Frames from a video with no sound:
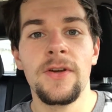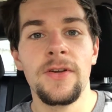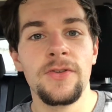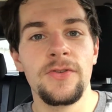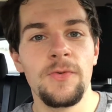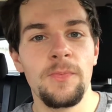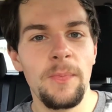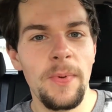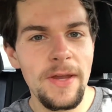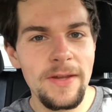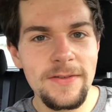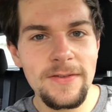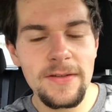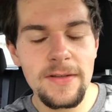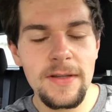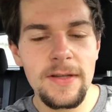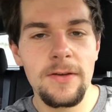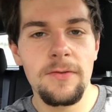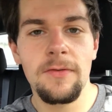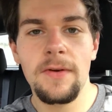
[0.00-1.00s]
to
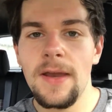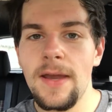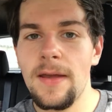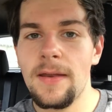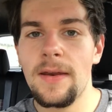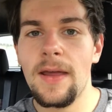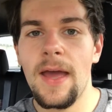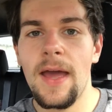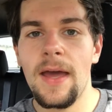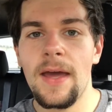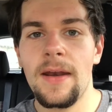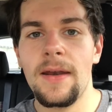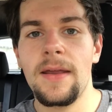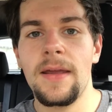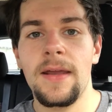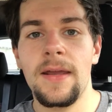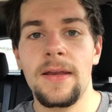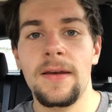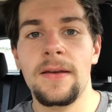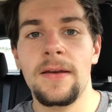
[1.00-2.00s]
basically create an
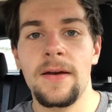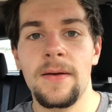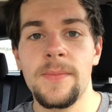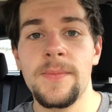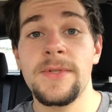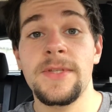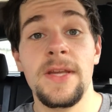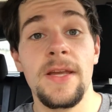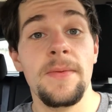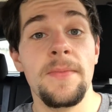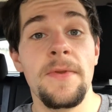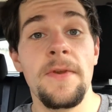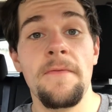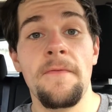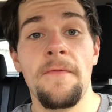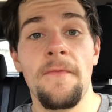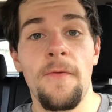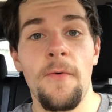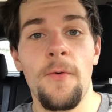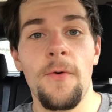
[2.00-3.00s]
income statement
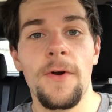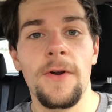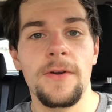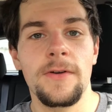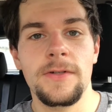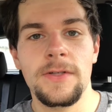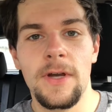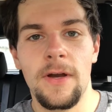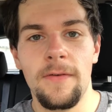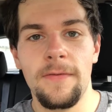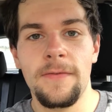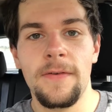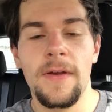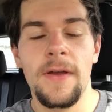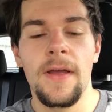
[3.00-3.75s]
for yourself.